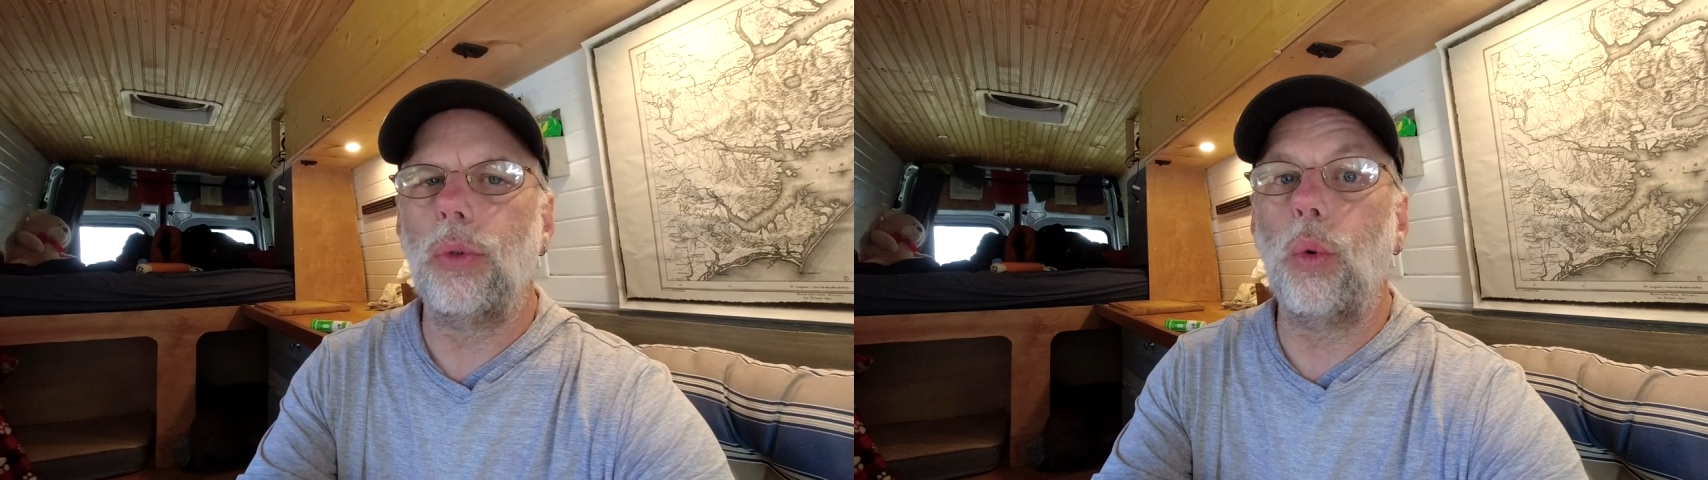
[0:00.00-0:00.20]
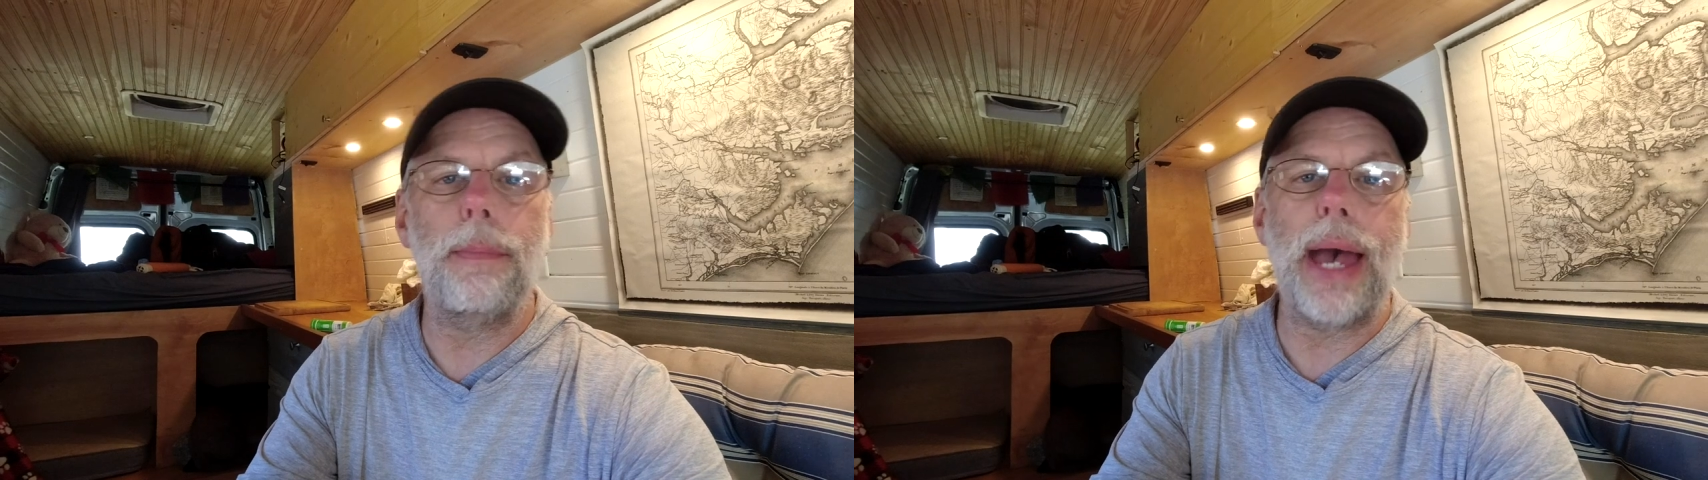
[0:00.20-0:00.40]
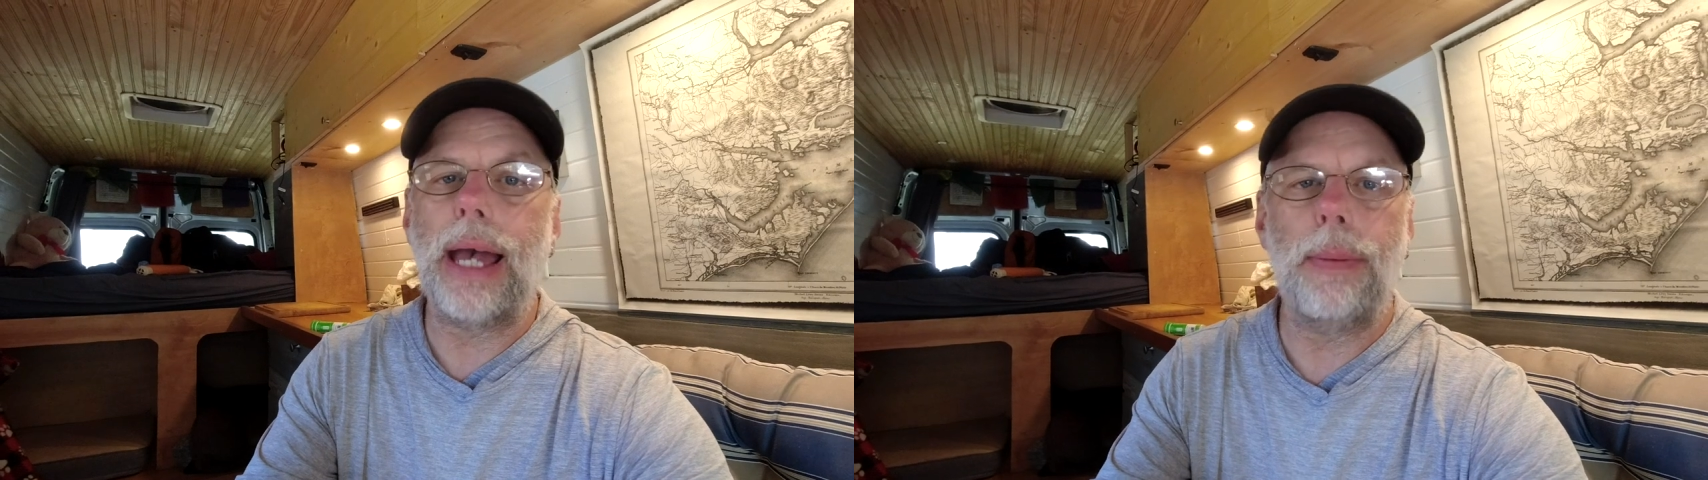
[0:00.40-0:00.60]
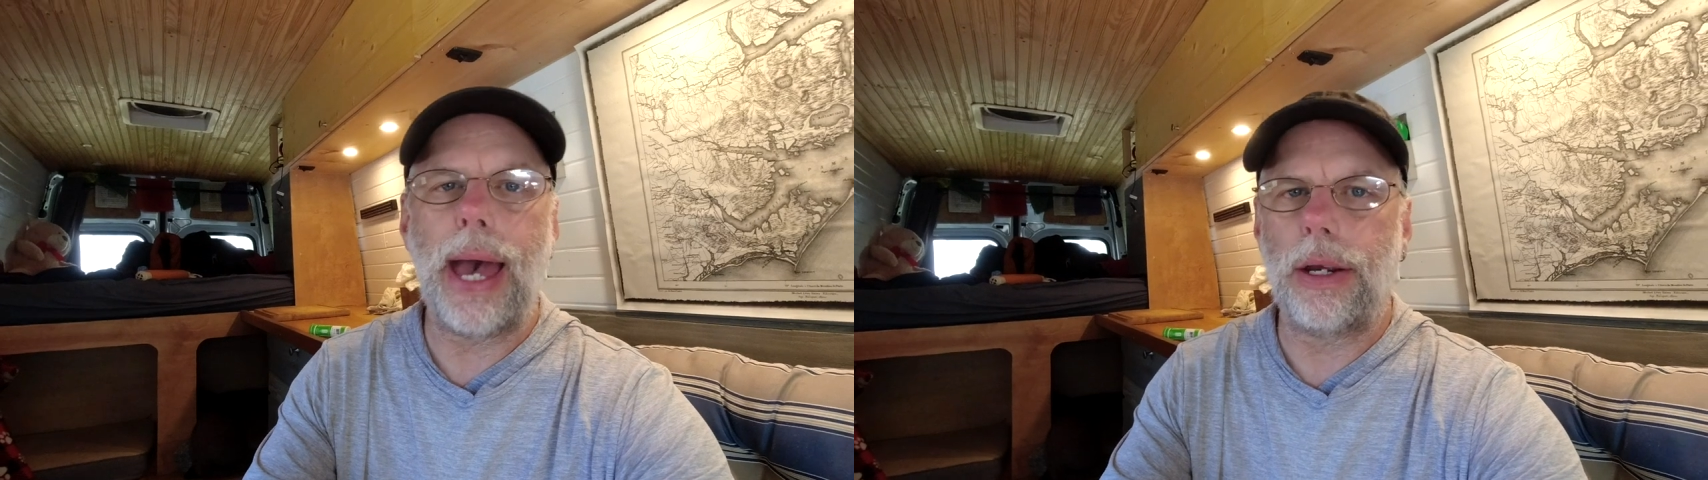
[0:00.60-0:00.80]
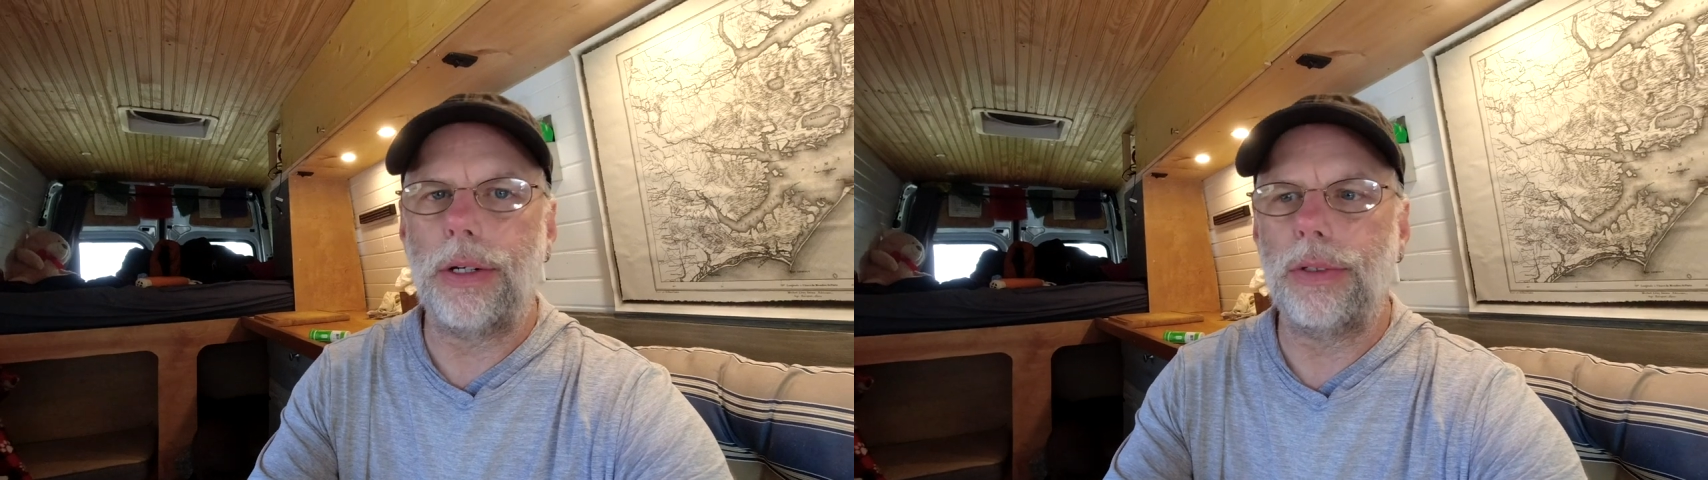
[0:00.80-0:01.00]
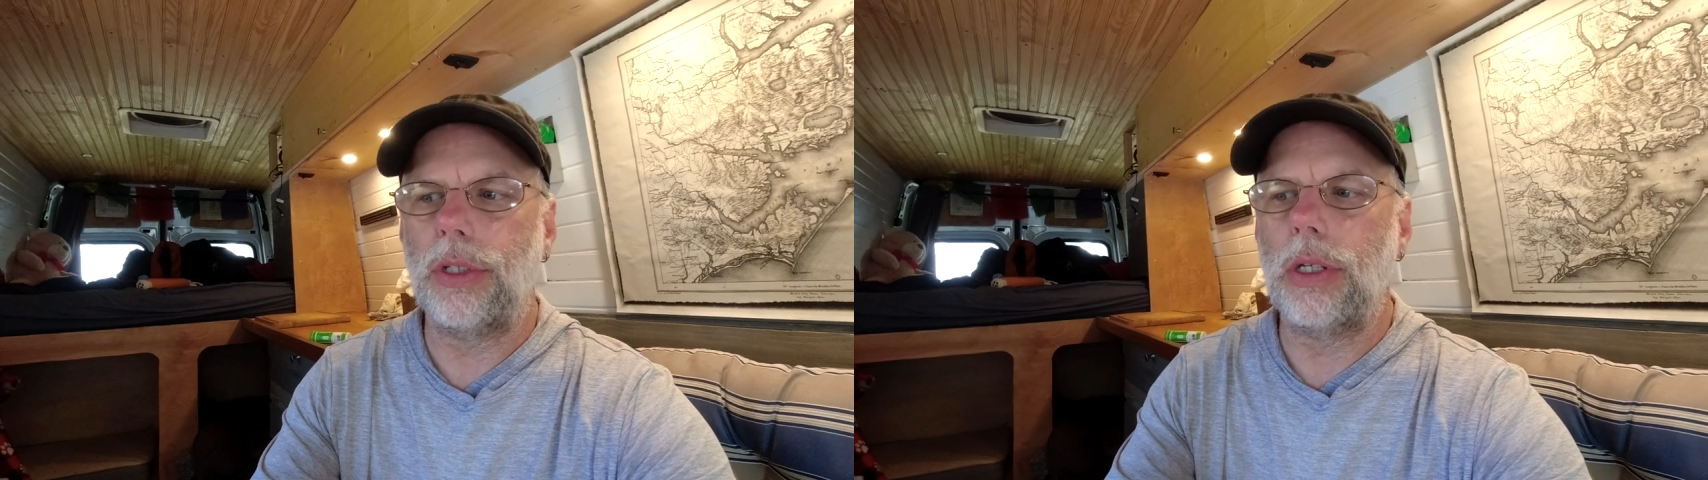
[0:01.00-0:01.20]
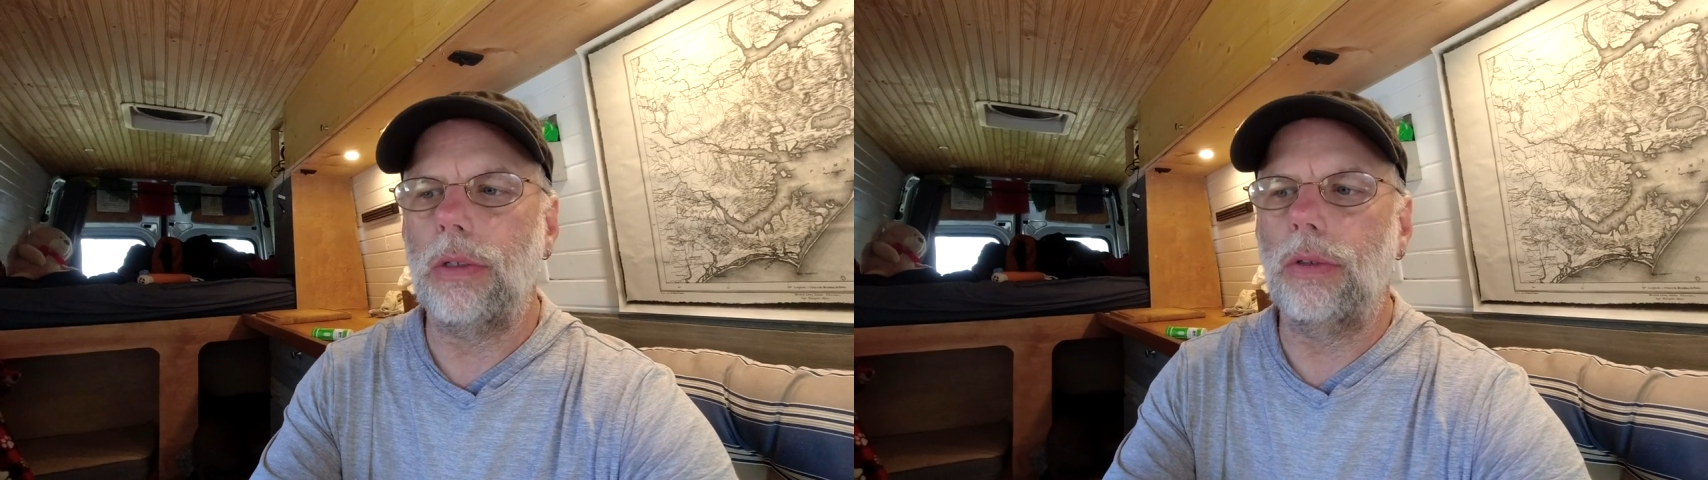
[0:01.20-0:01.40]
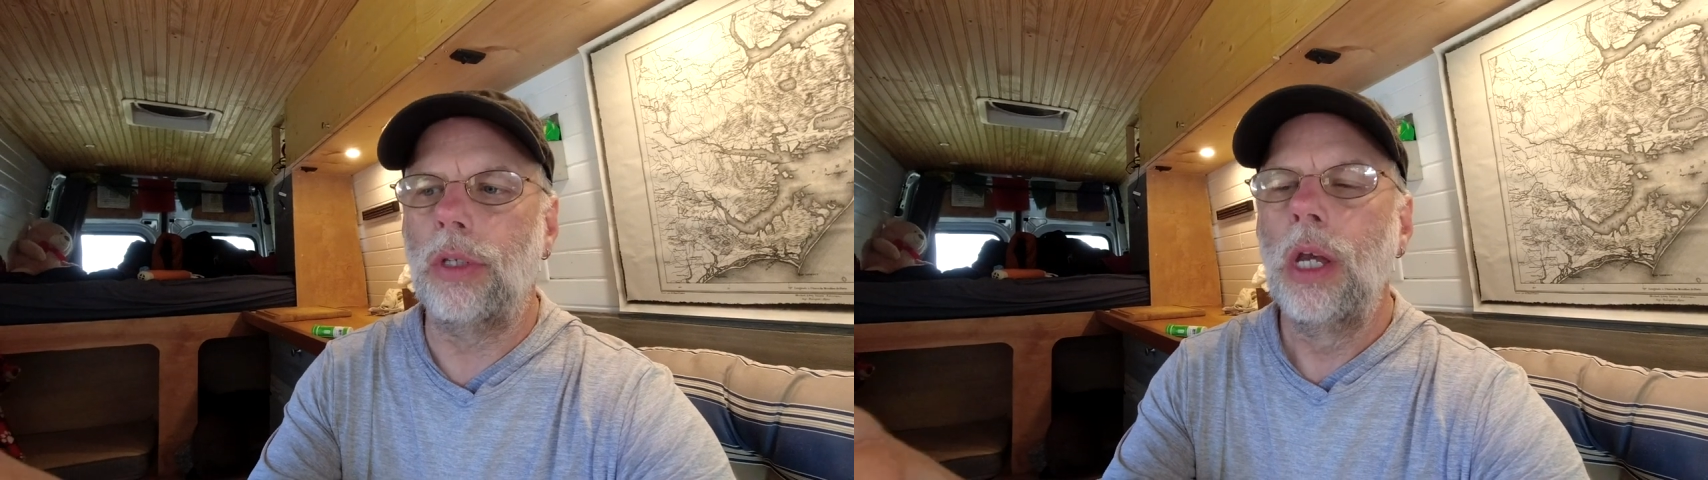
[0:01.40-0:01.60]
or backpackers to
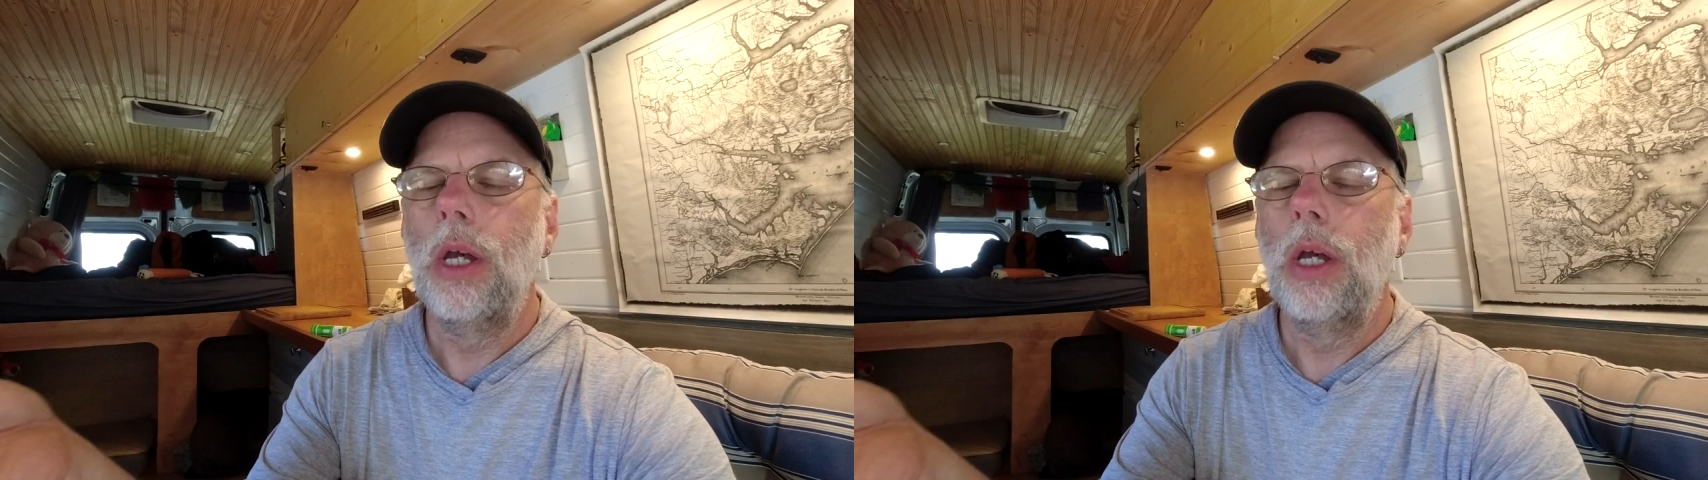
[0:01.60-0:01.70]
use,